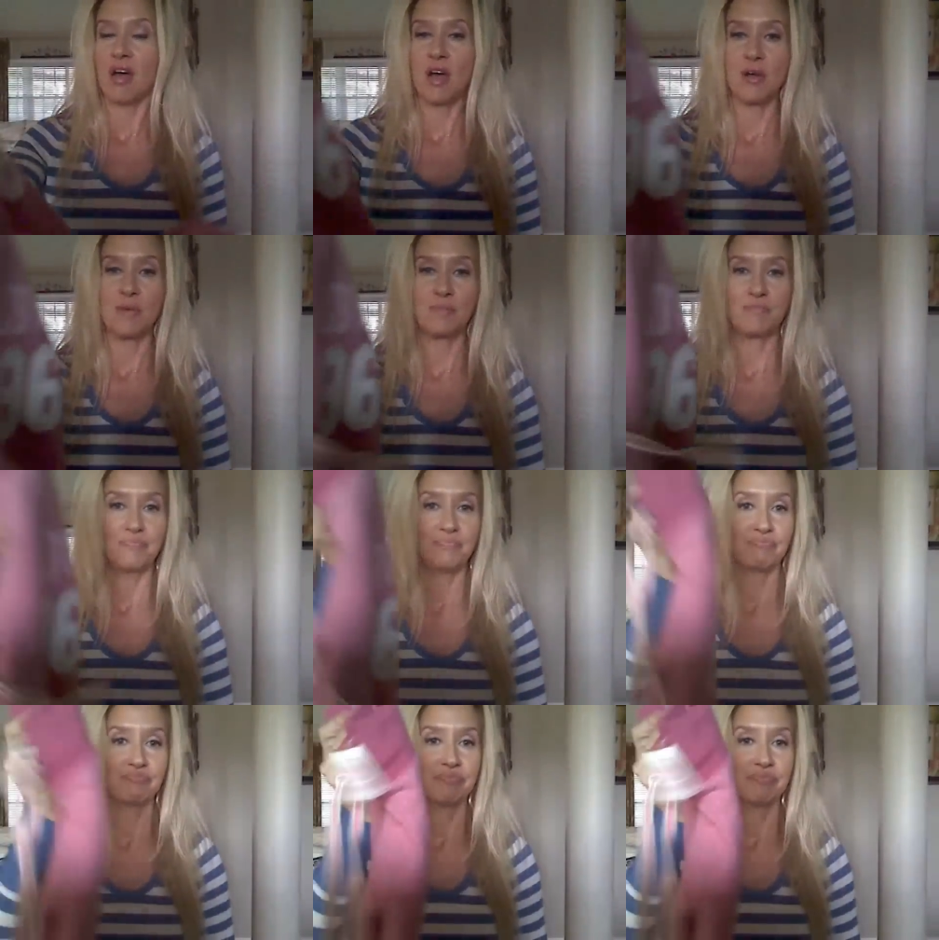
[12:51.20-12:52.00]

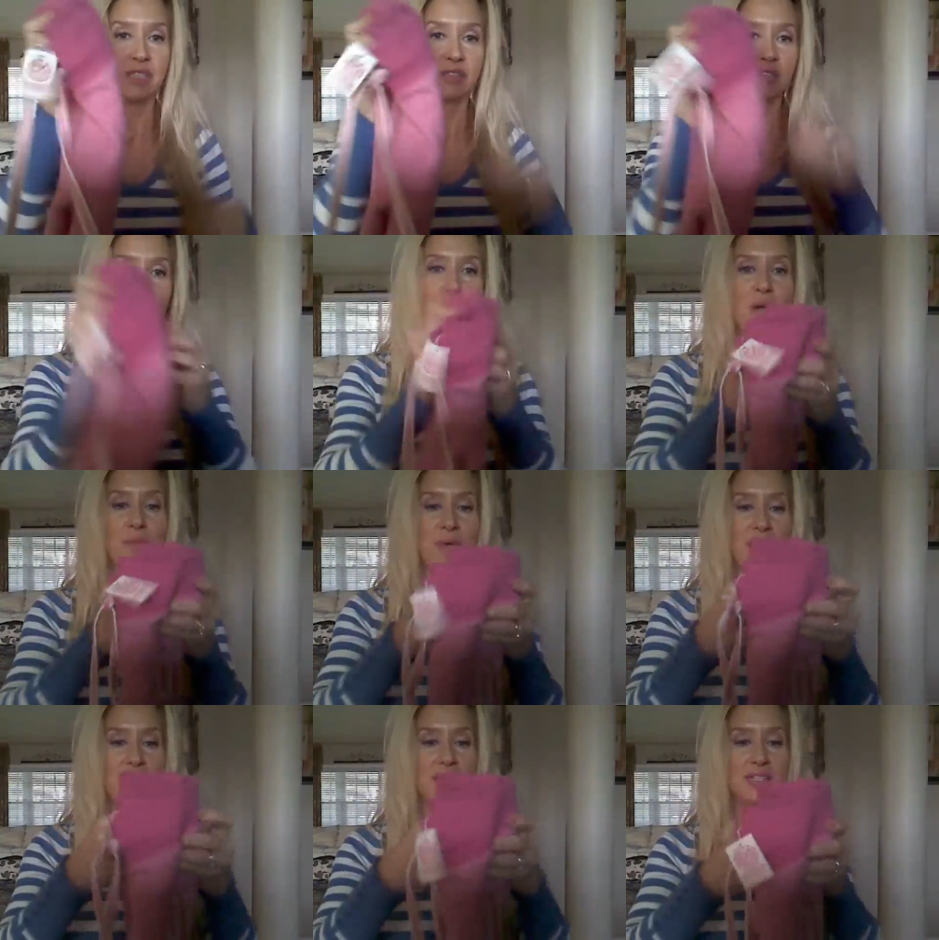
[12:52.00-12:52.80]
um,
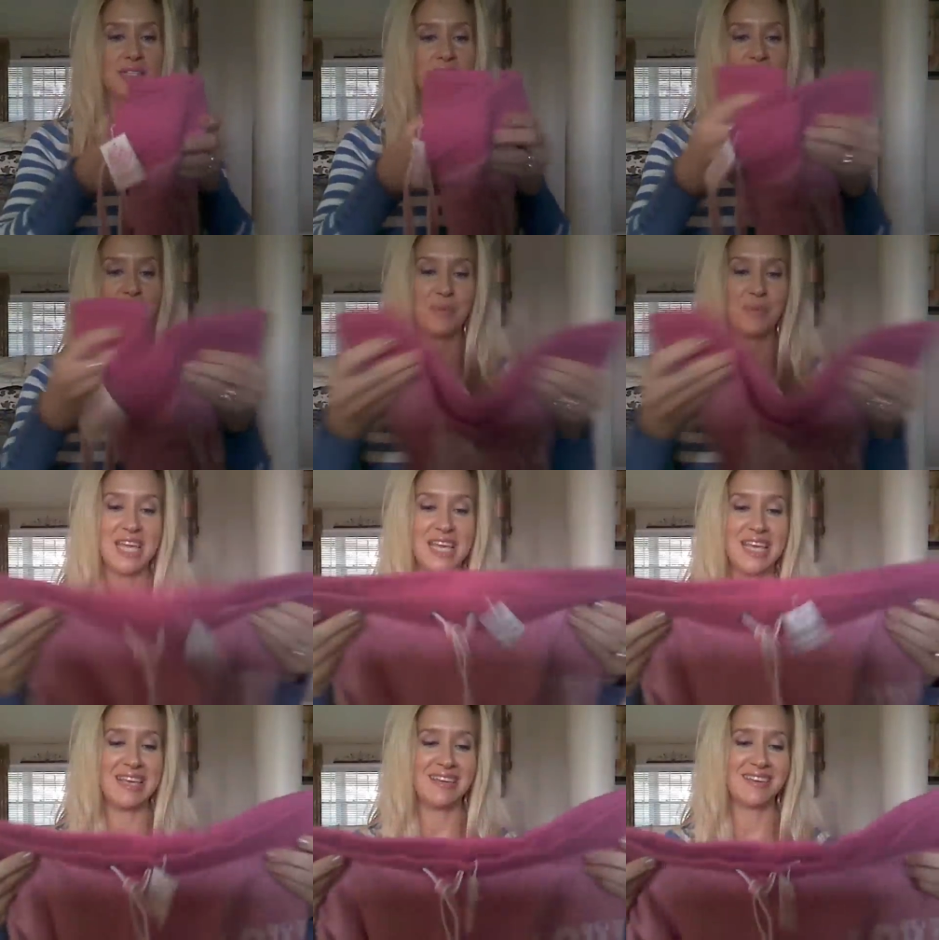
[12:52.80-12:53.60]
sweatpants in
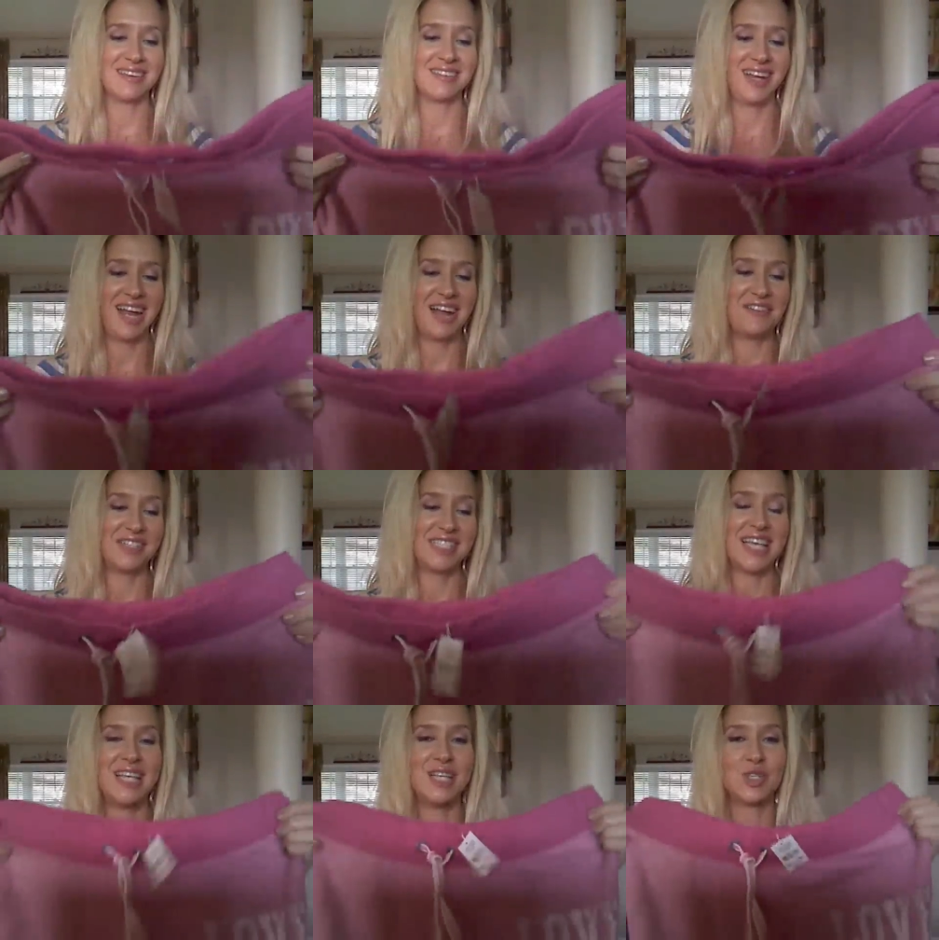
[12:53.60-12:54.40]
pink. i have
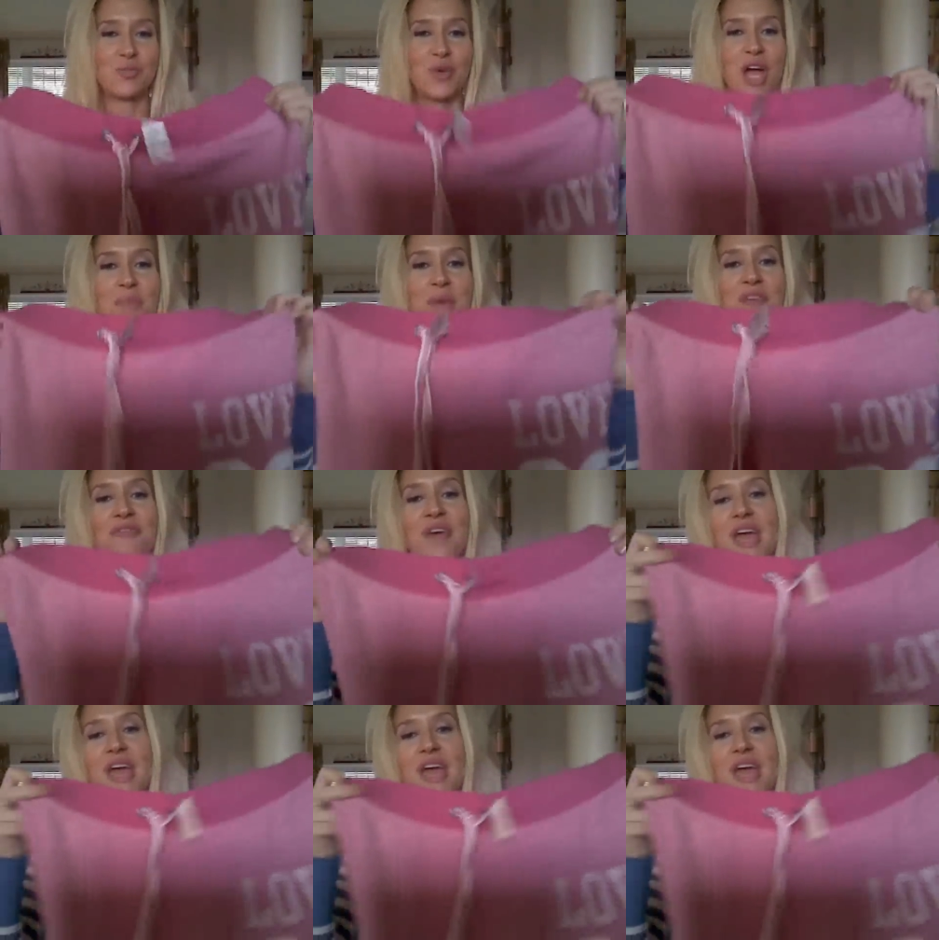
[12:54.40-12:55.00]
to say these are probably my